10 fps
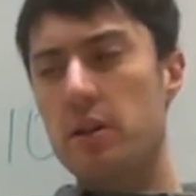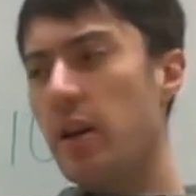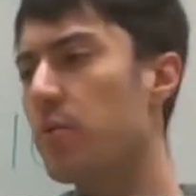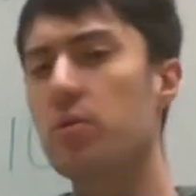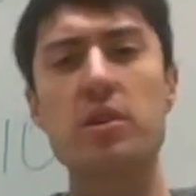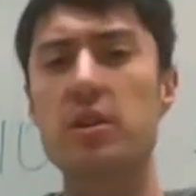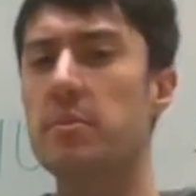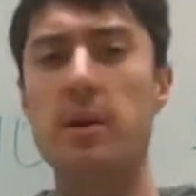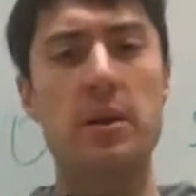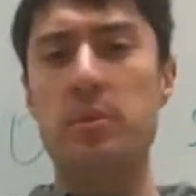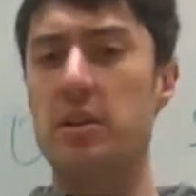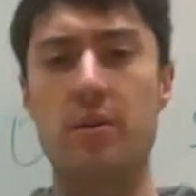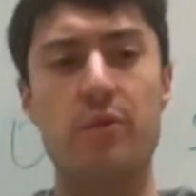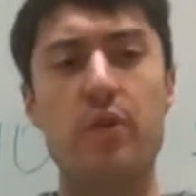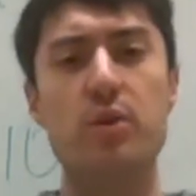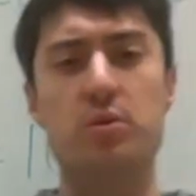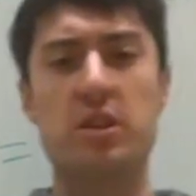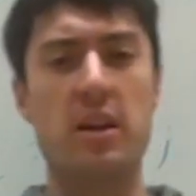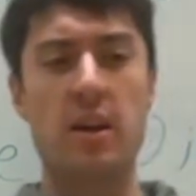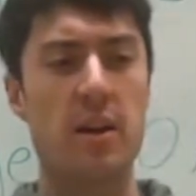it really made me confused.
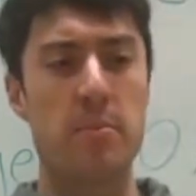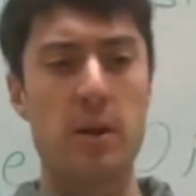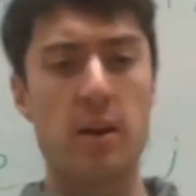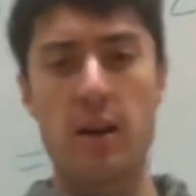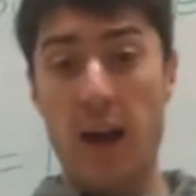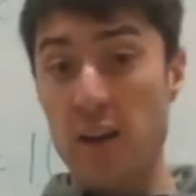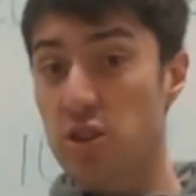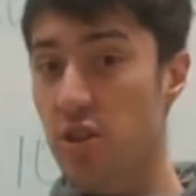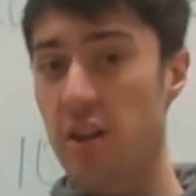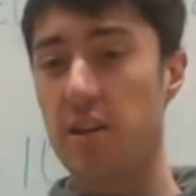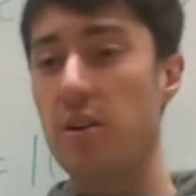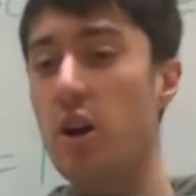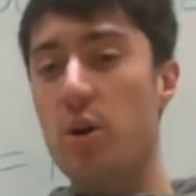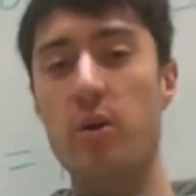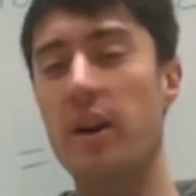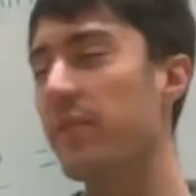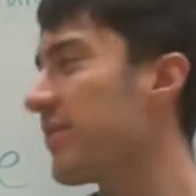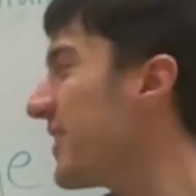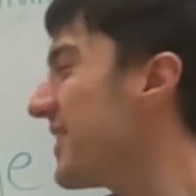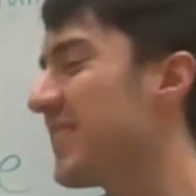And actually, when I
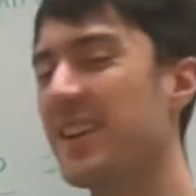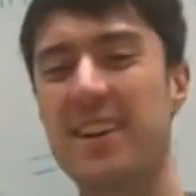first